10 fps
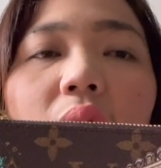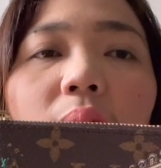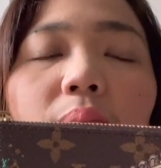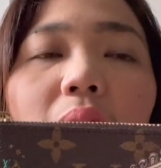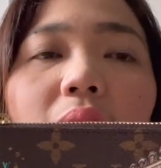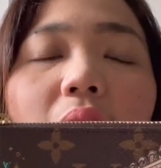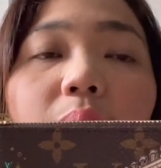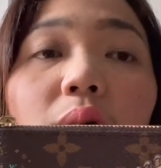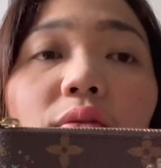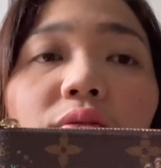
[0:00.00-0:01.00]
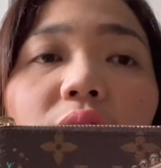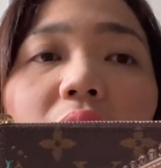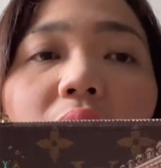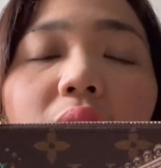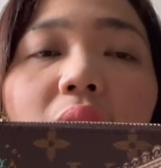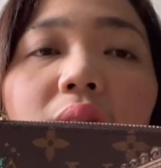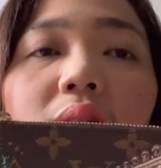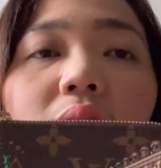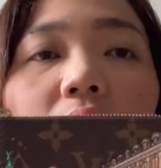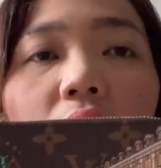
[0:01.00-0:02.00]
but I'm afraid that
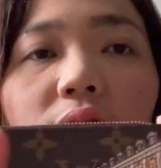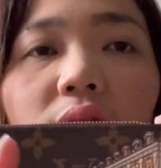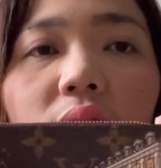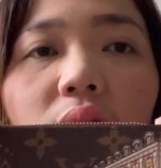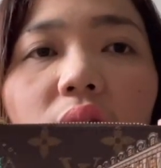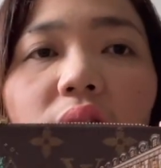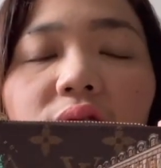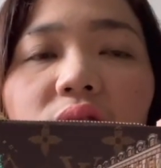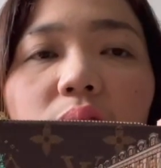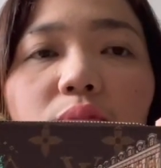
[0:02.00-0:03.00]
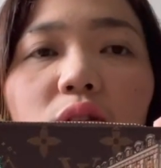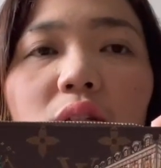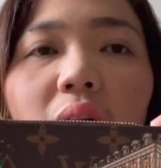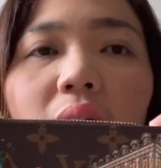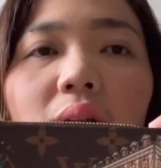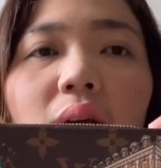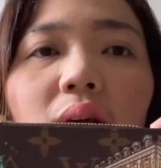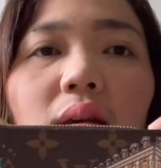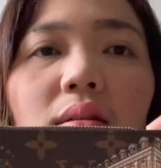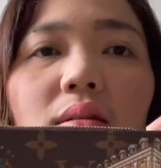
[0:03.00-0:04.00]
the cover of the pochette
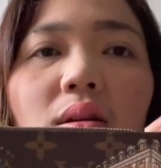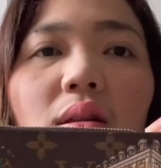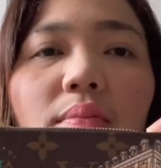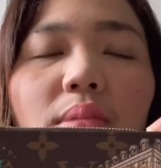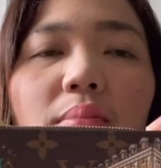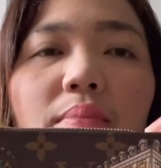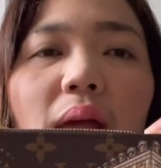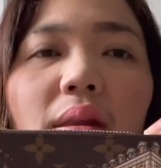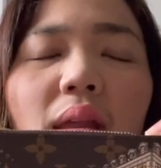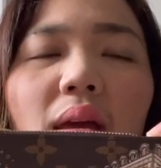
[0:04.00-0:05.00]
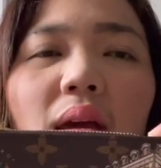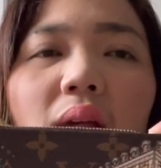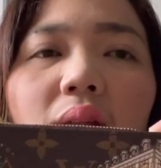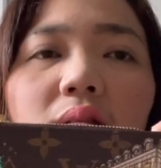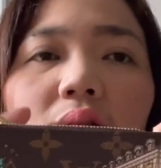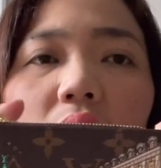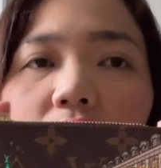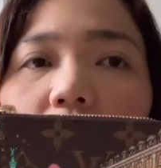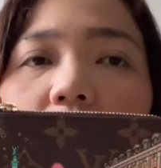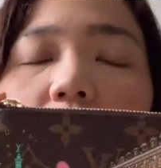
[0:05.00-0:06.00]
is gonna be bending and it's not
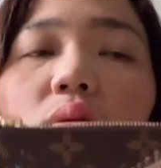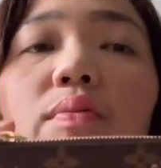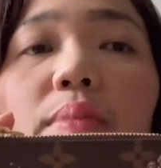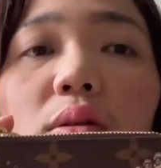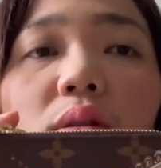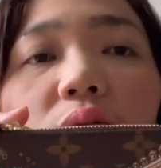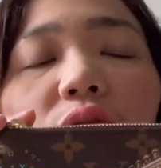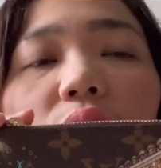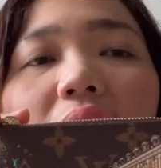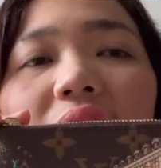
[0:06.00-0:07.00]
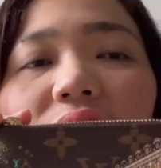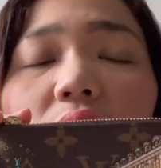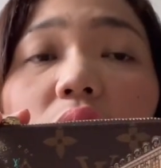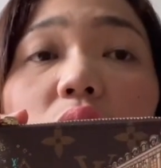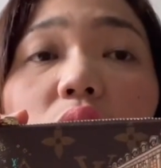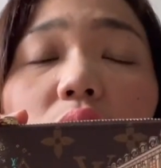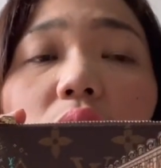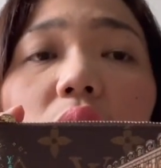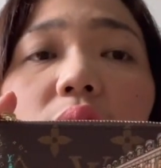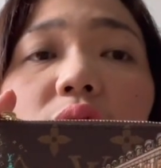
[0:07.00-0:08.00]
gonna look beautiful after you use
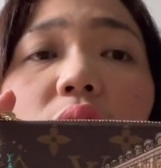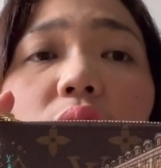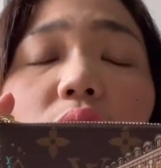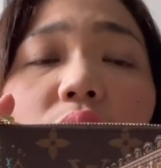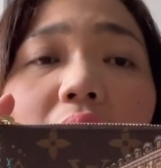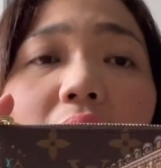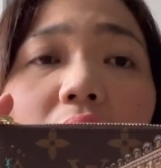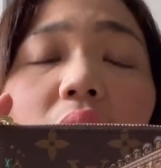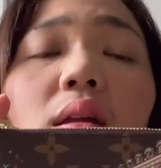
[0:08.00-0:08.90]
it for a while.